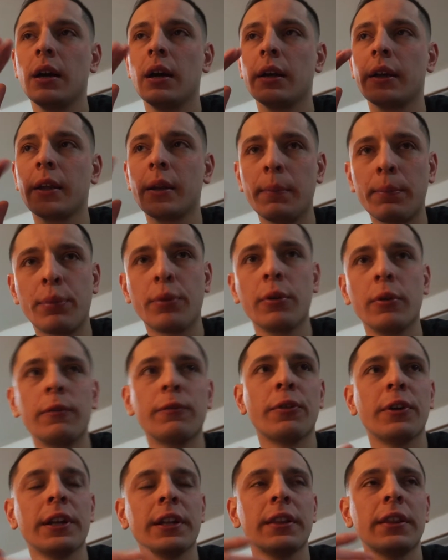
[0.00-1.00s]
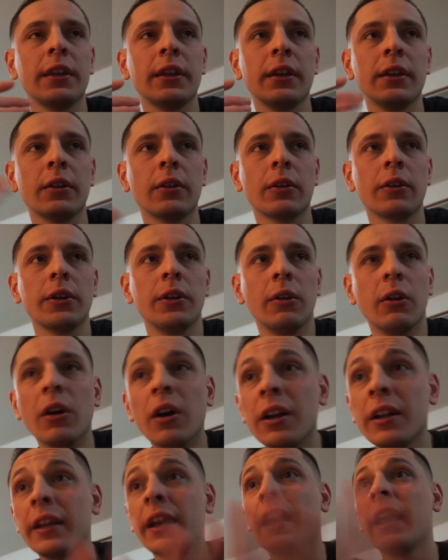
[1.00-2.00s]
get approved for anything, or,
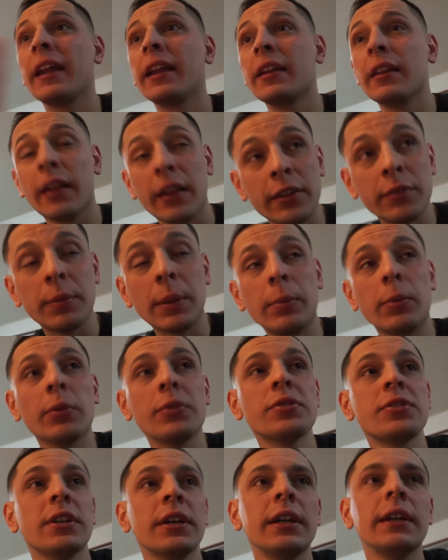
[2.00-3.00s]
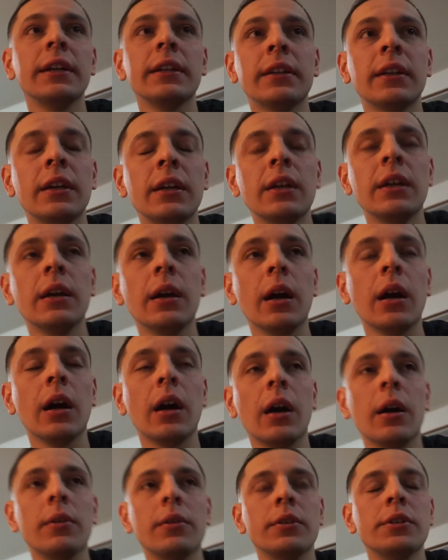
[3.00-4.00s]
ungated, as people say, and
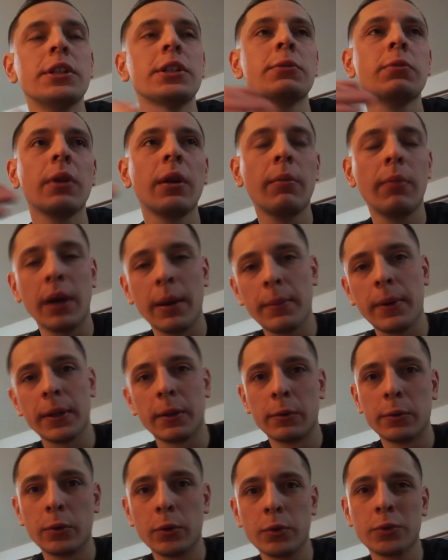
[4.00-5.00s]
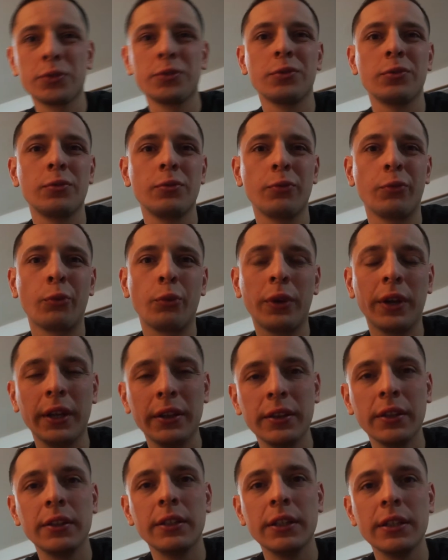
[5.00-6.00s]
you just want to abide by the rules,
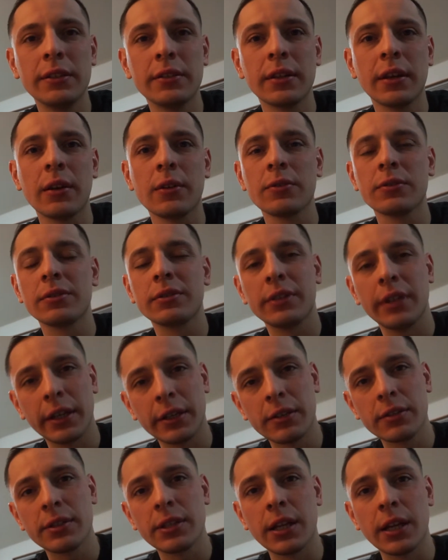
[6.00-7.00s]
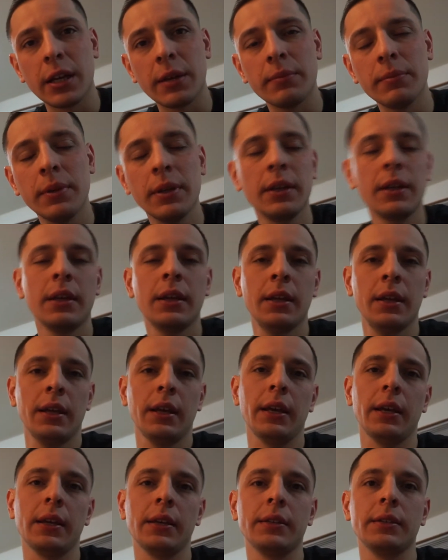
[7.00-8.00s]
read the details, take your time,
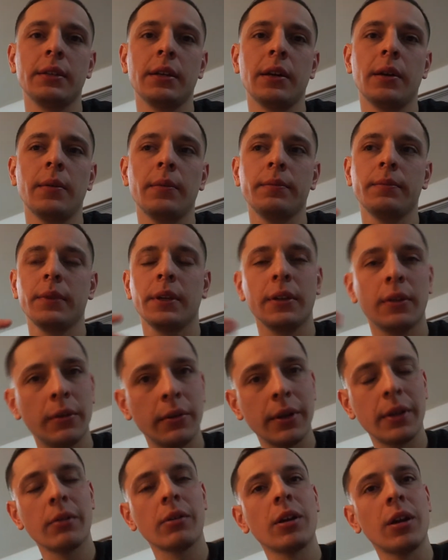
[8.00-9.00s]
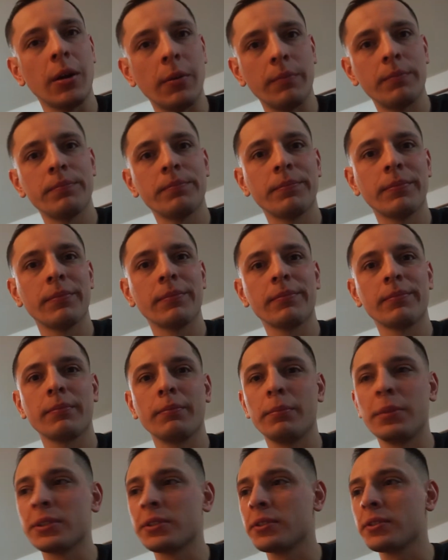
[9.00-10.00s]
and it'll come.
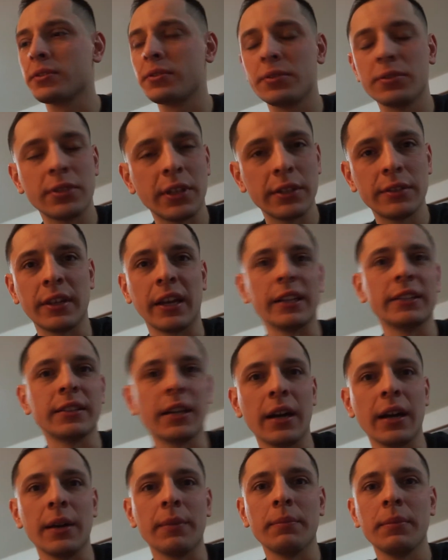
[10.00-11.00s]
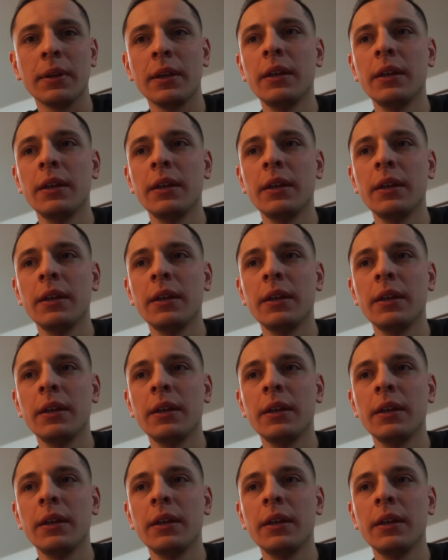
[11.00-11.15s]
Businesses, they take time.